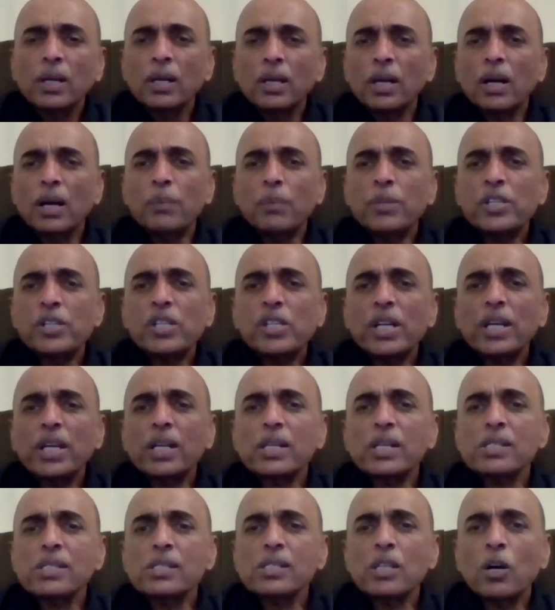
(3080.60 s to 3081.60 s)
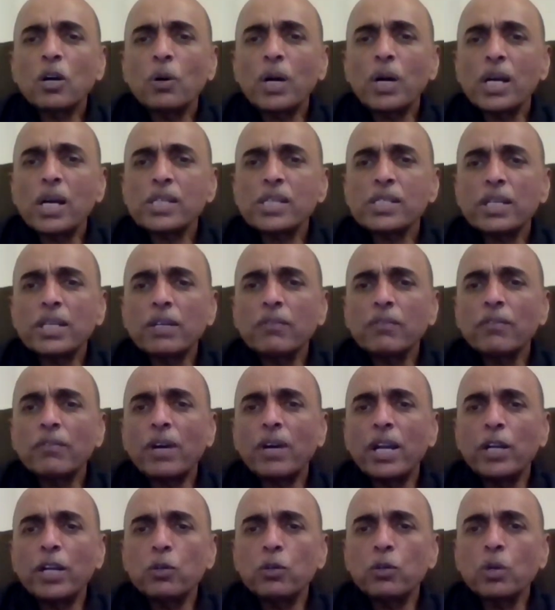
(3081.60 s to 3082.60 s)
now. Abhishek is now asking,
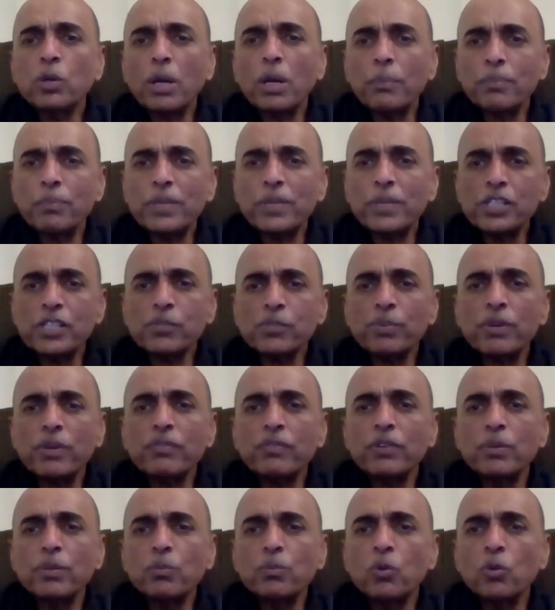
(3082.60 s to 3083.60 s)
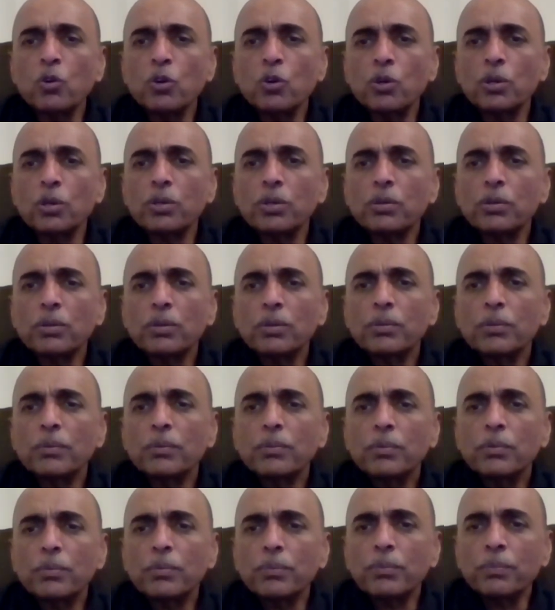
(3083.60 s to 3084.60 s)
why do companies prefer more
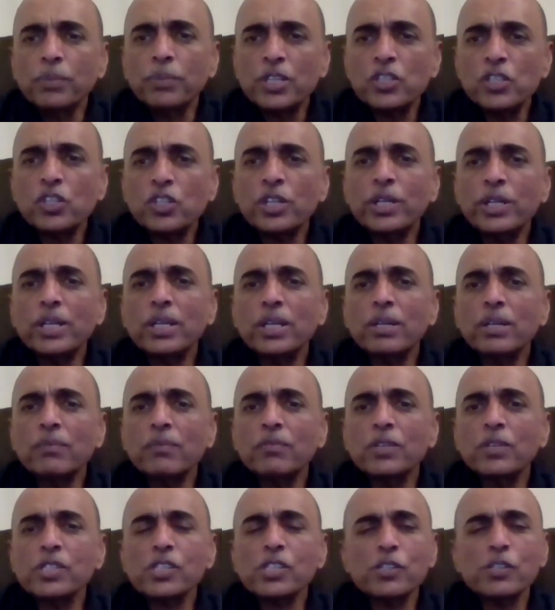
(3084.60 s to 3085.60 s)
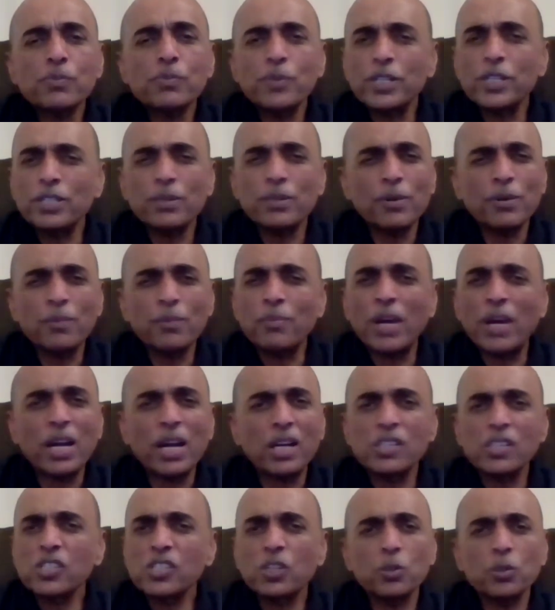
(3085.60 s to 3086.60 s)
PGDM versus PGM? My
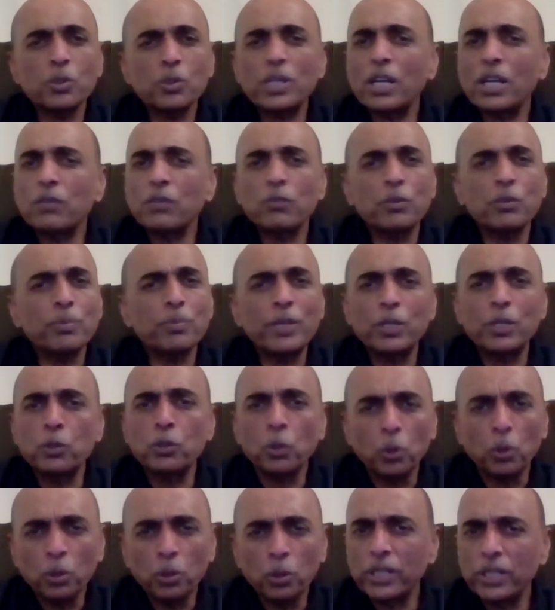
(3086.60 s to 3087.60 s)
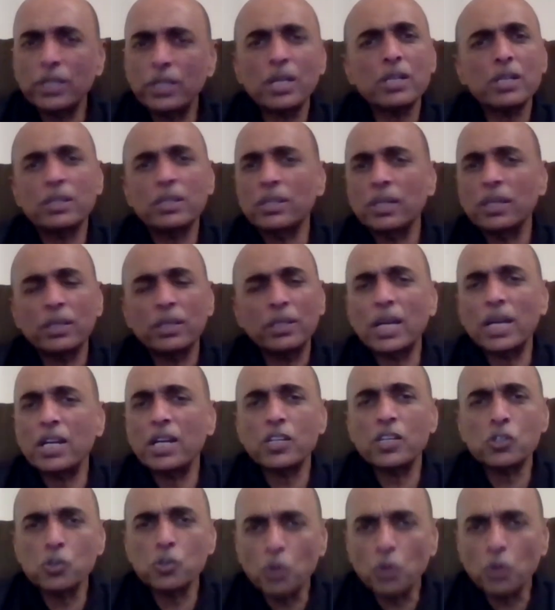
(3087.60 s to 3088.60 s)
answer to that would be no, it does. That
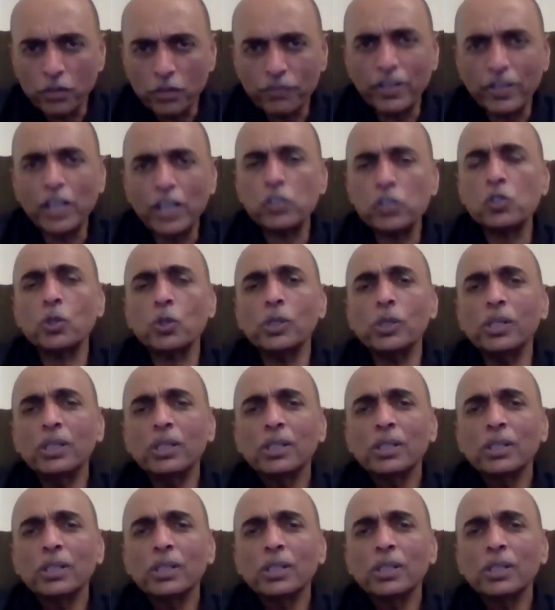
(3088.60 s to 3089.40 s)
is not factual.